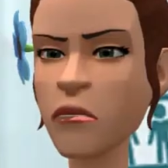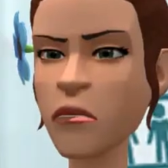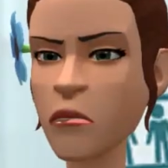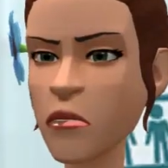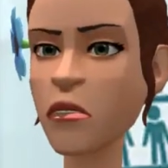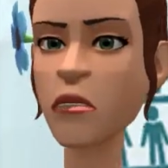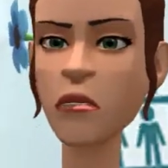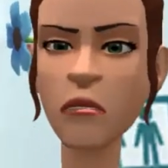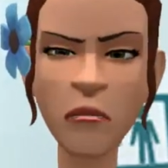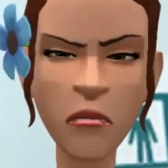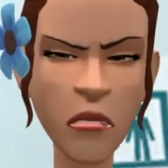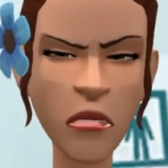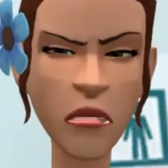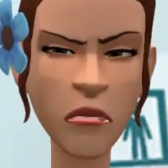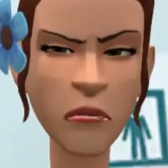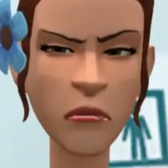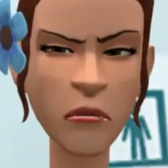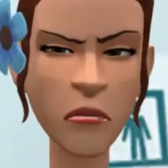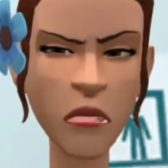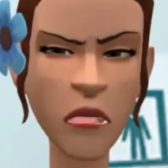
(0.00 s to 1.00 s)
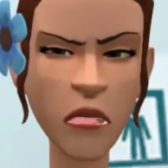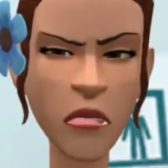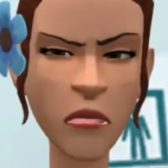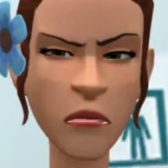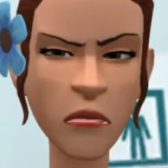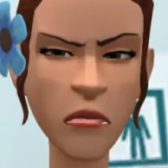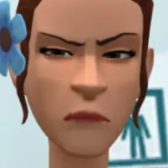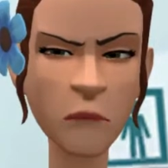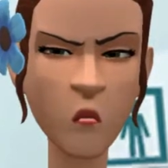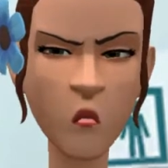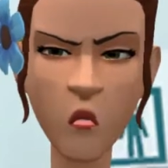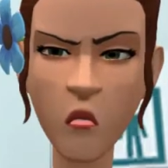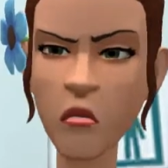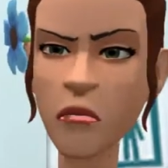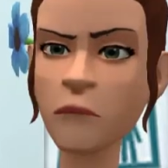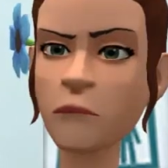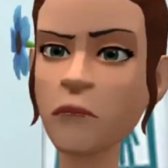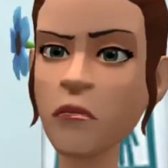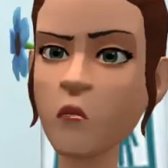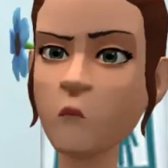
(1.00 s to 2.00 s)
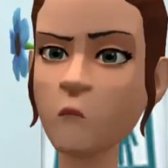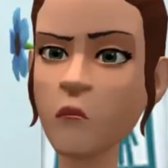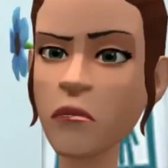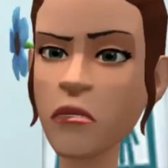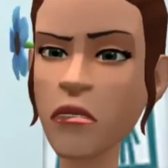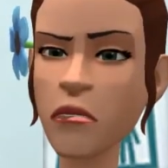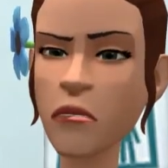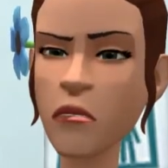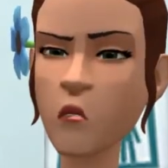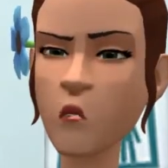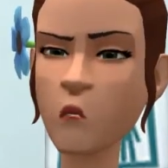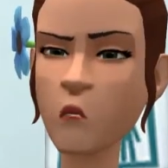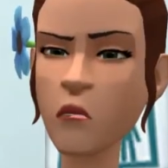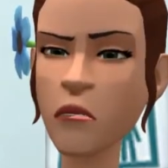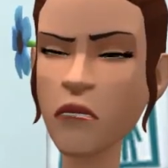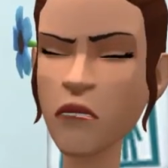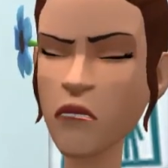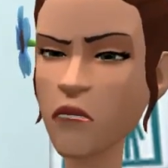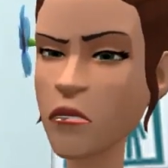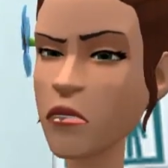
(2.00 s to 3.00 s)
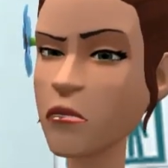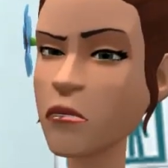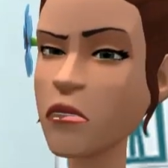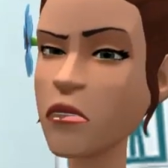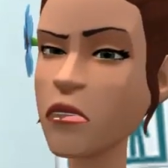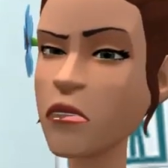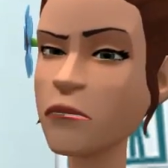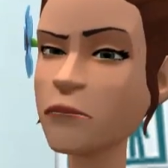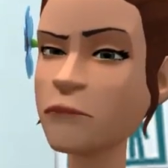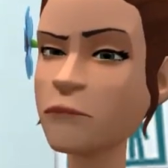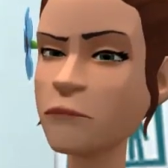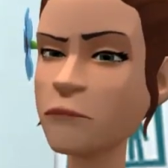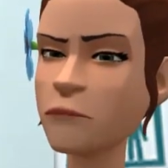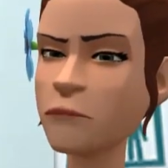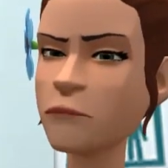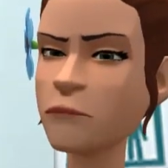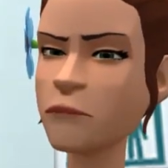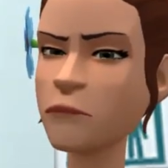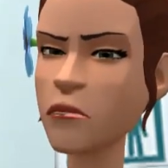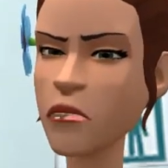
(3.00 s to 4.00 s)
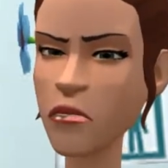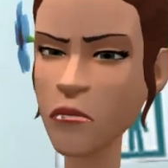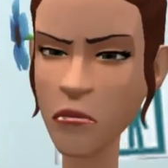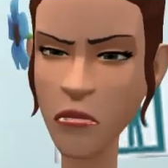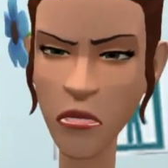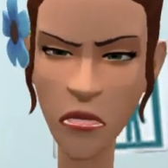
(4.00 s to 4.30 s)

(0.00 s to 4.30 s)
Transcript: need to change to more appropriate clothes to fit in. Where's the closet?